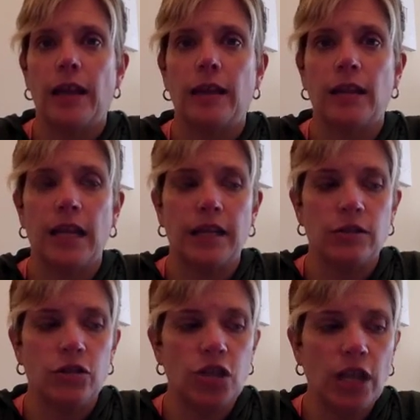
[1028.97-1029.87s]
like
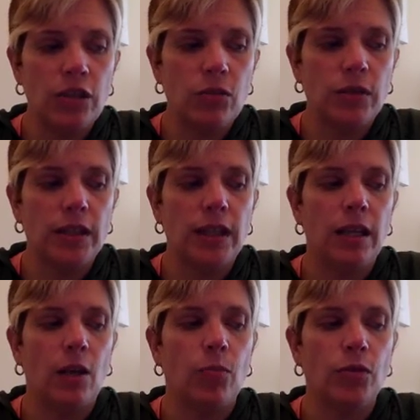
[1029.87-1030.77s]

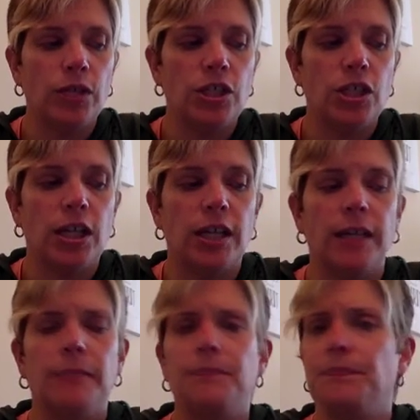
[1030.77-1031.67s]
genuinely
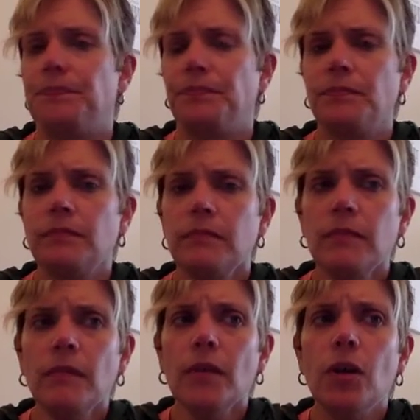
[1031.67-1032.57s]
appreciating
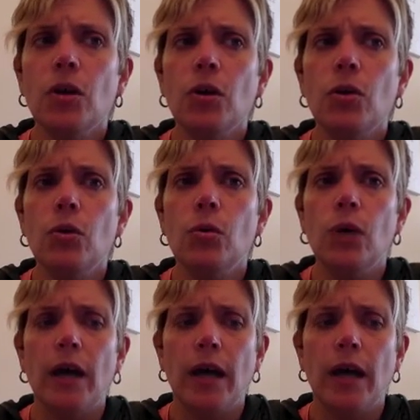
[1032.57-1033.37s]
who